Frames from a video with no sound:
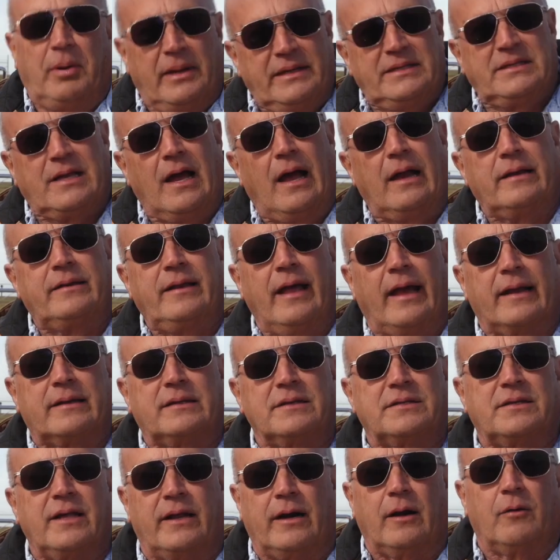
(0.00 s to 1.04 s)
please contact
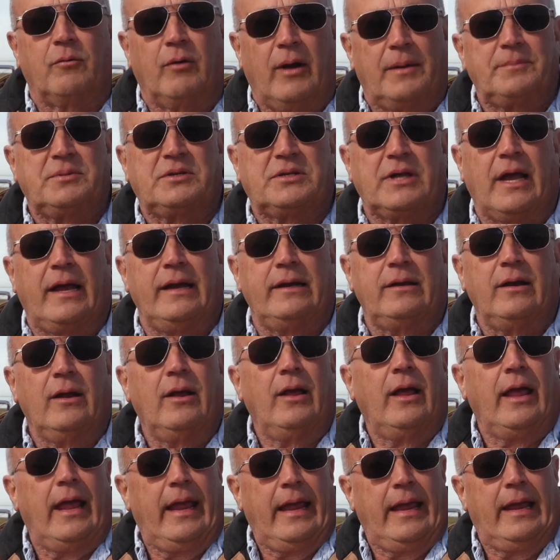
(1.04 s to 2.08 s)
us at our website
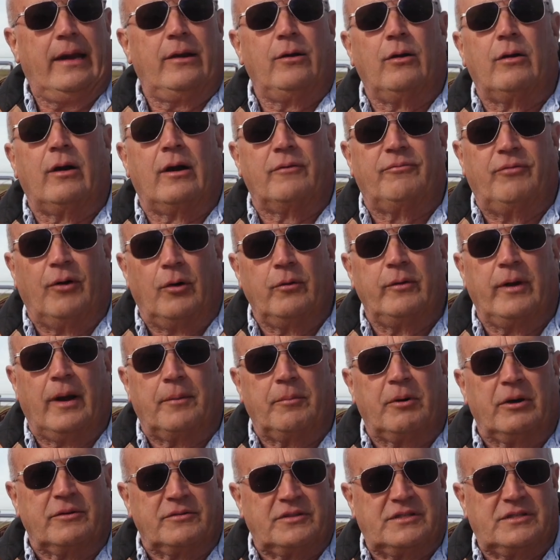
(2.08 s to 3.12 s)
and or our phone number of